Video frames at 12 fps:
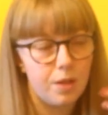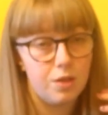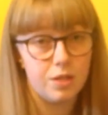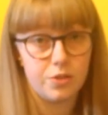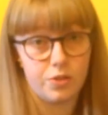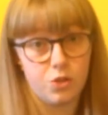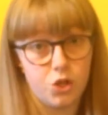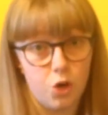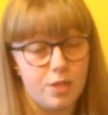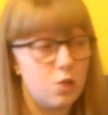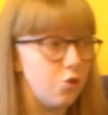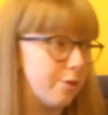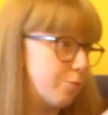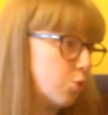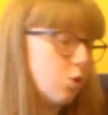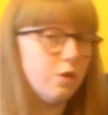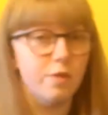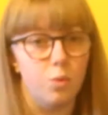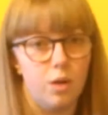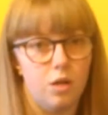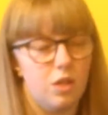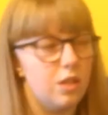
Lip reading: this show is streamed all over the world,